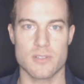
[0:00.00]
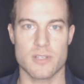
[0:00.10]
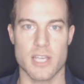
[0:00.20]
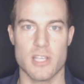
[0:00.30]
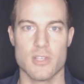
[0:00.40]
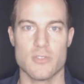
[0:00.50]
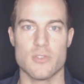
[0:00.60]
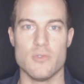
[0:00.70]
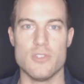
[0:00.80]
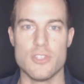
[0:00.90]
Okay.
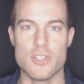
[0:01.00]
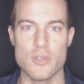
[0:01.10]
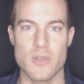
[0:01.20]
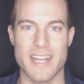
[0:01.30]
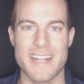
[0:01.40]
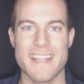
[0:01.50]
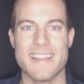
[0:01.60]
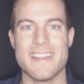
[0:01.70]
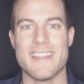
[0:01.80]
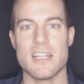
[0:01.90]
So do it,
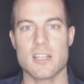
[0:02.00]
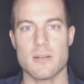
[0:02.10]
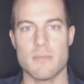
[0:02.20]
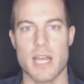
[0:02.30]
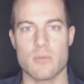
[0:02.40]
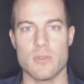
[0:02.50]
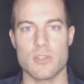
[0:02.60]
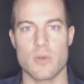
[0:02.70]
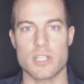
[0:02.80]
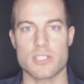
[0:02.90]
then come back with
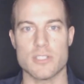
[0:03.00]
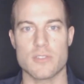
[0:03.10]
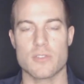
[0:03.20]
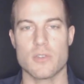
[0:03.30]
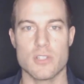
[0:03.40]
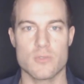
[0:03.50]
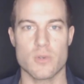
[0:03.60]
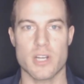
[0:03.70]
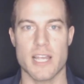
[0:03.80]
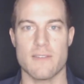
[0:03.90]
the questions. So here's
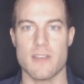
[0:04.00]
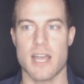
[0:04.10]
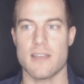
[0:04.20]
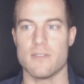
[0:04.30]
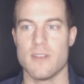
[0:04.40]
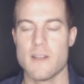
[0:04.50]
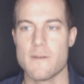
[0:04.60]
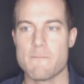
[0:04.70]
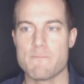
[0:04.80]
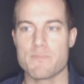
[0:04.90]
where I have
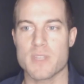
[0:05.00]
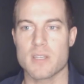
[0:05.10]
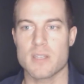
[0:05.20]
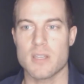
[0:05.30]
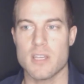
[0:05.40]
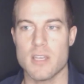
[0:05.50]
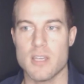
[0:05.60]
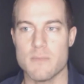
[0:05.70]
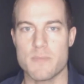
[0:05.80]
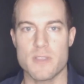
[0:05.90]

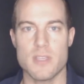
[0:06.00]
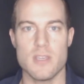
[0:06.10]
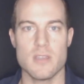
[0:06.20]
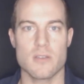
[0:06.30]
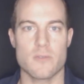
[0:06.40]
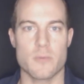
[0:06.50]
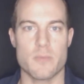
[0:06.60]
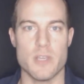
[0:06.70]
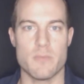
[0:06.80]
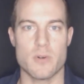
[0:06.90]
empathy for
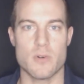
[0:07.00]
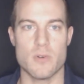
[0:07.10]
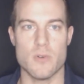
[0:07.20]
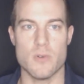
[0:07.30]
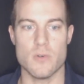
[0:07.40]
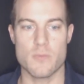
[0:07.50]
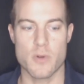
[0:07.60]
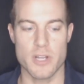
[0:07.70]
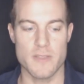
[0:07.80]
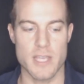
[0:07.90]
people who
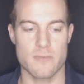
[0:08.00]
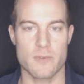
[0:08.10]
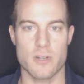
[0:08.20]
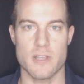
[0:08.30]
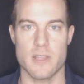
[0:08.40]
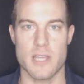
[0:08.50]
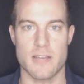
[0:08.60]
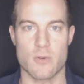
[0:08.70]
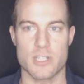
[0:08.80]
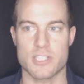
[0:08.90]
put in the effort and then they
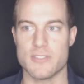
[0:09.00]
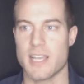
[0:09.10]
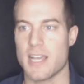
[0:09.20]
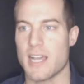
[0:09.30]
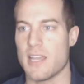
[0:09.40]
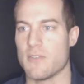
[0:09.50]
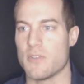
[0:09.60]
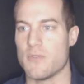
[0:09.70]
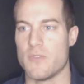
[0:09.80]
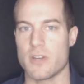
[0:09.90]
have questions. I
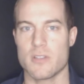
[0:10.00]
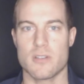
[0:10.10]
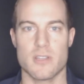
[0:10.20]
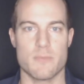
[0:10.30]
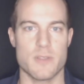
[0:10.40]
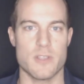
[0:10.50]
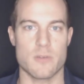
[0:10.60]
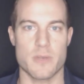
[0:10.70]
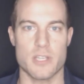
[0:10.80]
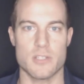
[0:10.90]
have very little empathy
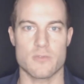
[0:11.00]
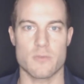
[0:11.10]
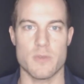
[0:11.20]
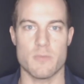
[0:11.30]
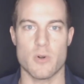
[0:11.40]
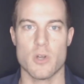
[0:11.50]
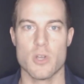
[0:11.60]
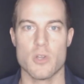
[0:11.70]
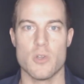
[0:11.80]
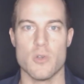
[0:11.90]
or patience for people
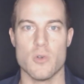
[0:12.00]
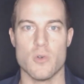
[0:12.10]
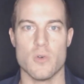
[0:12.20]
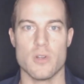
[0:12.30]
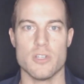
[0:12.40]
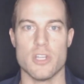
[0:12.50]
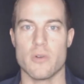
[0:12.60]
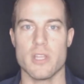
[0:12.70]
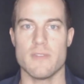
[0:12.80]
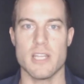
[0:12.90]
who
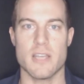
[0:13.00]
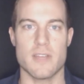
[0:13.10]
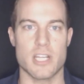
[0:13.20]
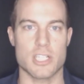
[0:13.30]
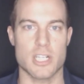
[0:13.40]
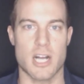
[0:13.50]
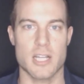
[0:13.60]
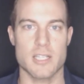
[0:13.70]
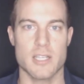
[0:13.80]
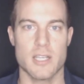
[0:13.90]
don't even give it a
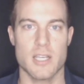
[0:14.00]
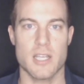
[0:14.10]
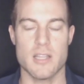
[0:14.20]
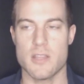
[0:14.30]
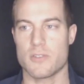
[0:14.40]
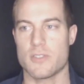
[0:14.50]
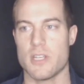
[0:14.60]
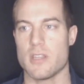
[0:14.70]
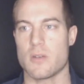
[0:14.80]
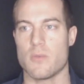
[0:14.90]
shot, and then they're
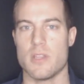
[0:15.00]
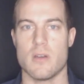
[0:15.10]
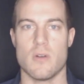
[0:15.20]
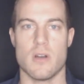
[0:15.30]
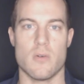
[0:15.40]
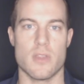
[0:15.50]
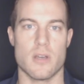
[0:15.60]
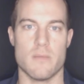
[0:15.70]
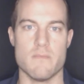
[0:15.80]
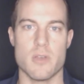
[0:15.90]
sitting there with
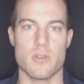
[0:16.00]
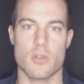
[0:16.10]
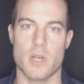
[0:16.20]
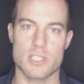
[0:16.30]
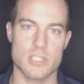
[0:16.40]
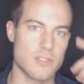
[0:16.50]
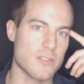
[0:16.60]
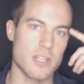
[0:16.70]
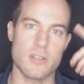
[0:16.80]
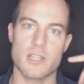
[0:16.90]
a million questions
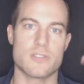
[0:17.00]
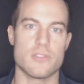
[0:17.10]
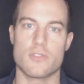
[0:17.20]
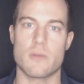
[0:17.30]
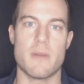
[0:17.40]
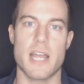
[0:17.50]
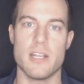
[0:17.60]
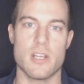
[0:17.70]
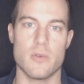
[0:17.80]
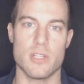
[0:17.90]
because I know that's just their
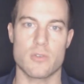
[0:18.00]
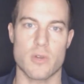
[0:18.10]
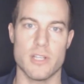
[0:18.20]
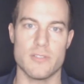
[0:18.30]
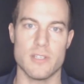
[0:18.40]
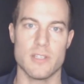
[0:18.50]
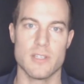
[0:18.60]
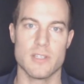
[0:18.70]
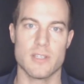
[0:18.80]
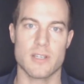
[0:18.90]
mind going crazy.
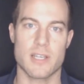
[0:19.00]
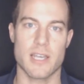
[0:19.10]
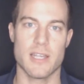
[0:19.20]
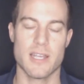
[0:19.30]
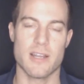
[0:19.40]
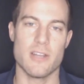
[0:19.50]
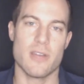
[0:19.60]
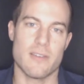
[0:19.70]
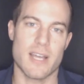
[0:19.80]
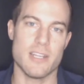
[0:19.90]
Okay, I
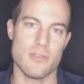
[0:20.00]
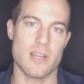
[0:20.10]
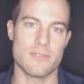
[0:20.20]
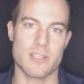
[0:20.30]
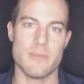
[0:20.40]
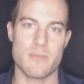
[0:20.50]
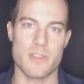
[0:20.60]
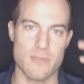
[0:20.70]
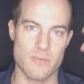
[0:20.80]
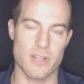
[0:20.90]
do have some
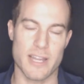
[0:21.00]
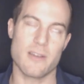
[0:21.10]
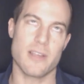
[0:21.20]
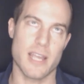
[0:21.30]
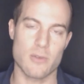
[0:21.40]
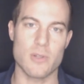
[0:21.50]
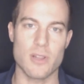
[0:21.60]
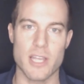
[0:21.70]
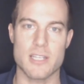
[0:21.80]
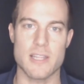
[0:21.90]
empathy for like, okay, I can
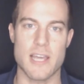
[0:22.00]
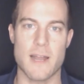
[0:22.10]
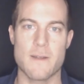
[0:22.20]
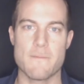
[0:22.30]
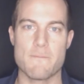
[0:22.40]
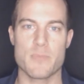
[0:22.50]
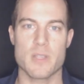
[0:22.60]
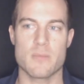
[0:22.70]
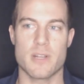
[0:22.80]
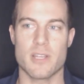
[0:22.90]
relate to that,
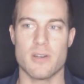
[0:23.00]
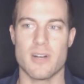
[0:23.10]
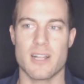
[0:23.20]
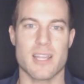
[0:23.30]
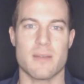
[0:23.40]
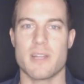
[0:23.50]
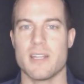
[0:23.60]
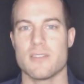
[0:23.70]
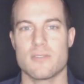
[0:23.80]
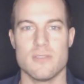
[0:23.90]
but I go like, I'm
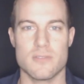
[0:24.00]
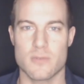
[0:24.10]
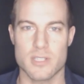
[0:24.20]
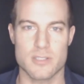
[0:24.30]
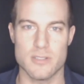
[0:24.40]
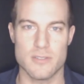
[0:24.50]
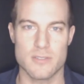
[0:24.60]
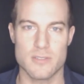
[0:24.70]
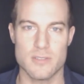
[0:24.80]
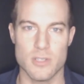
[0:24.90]
not answering these
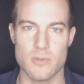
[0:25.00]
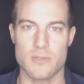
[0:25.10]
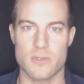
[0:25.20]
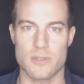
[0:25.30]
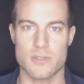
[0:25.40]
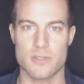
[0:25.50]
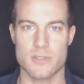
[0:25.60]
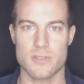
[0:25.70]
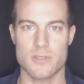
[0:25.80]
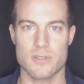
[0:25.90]
questions. Do it first,
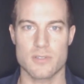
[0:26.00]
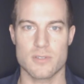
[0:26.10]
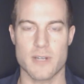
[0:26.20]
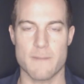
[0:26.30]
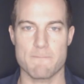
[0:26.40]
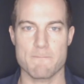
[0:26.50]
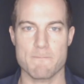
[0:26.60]
right?